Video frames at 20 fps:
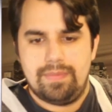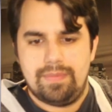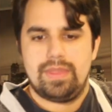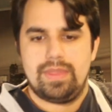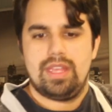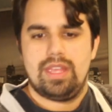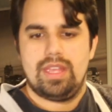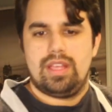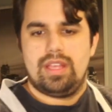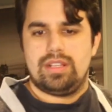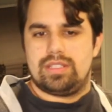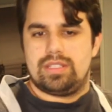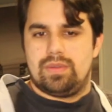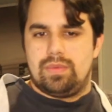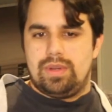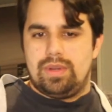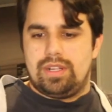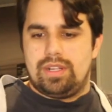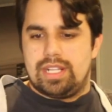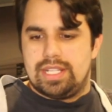So we're
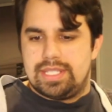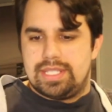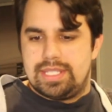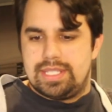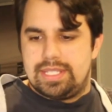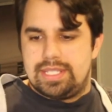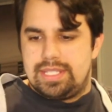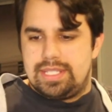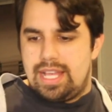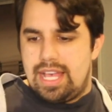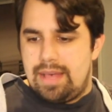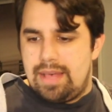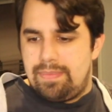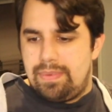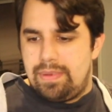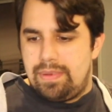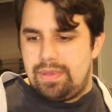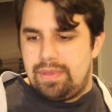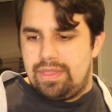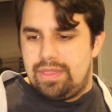gonna stop
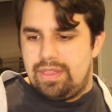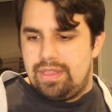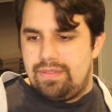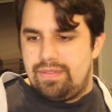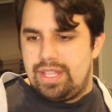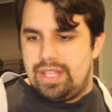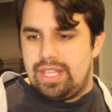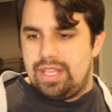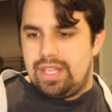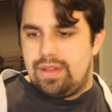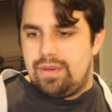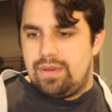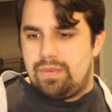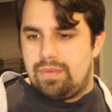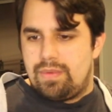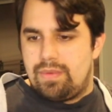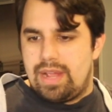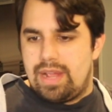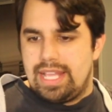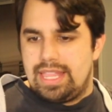the video
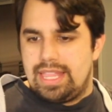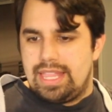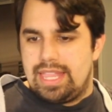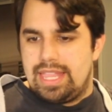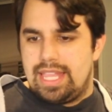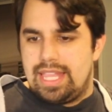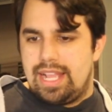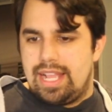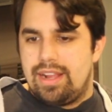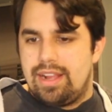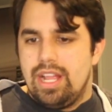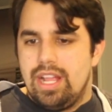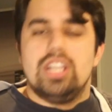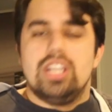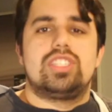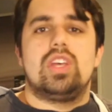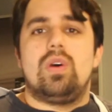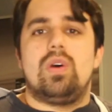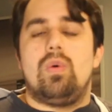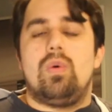right there.
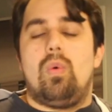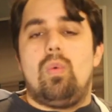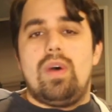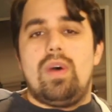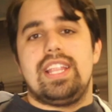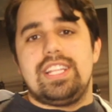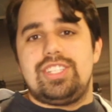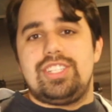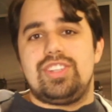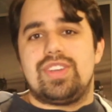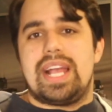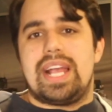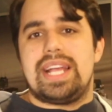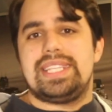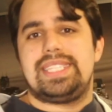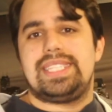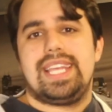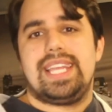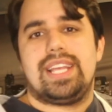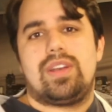So what did you guys
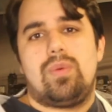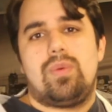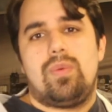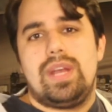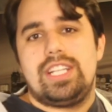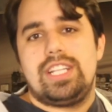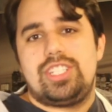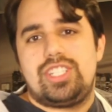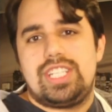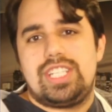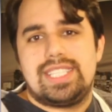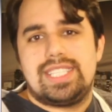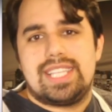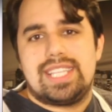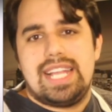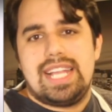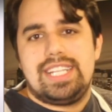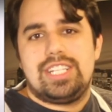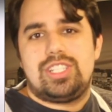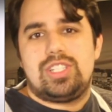think? Which
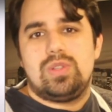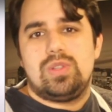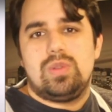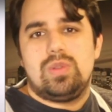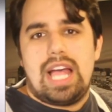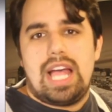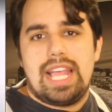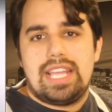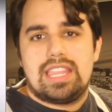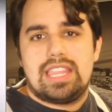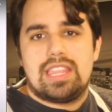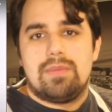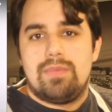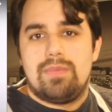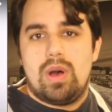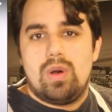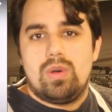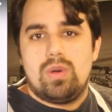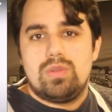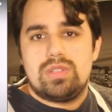design did you like the
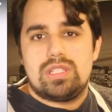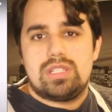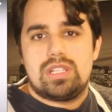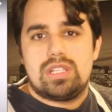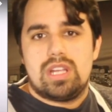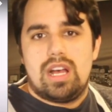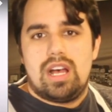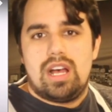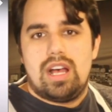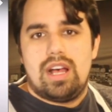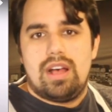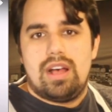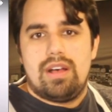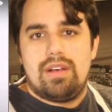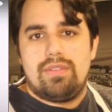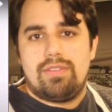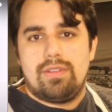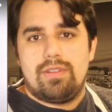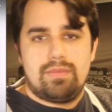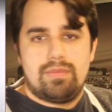most?
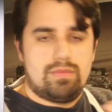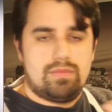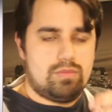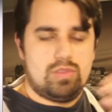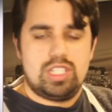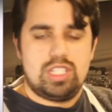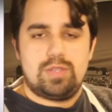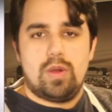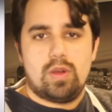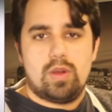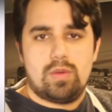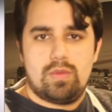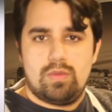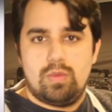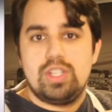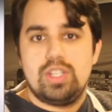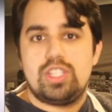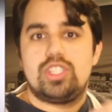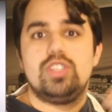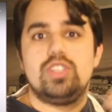From which Pokemon,
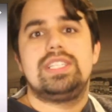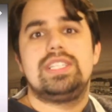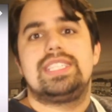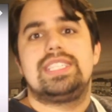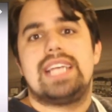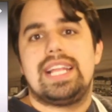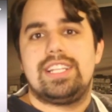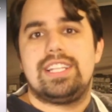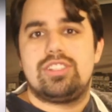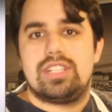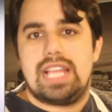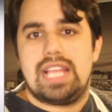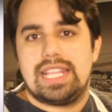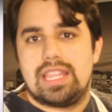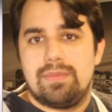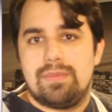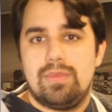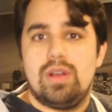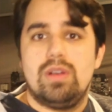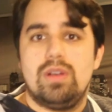which new design did you like the
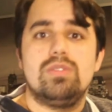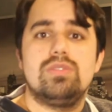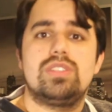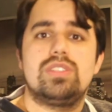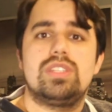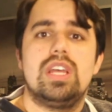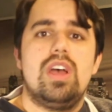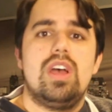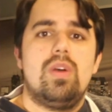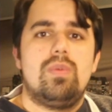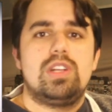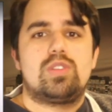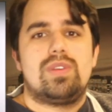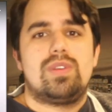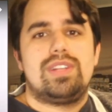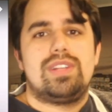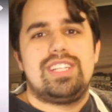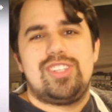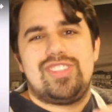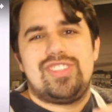most? Which one
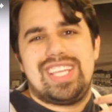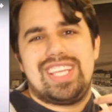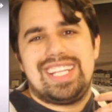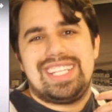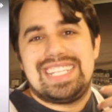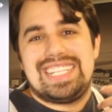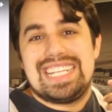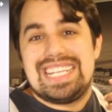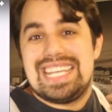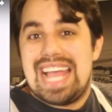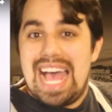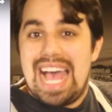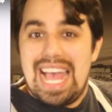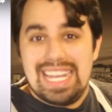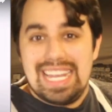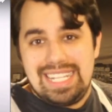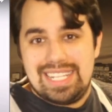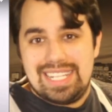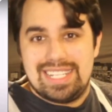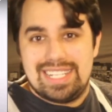did you think did not
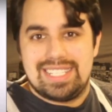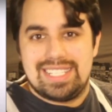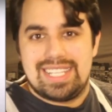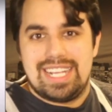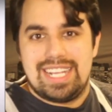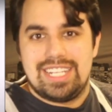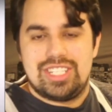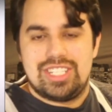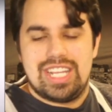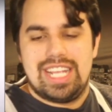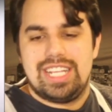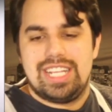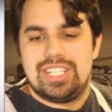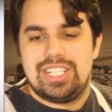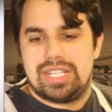need a design change?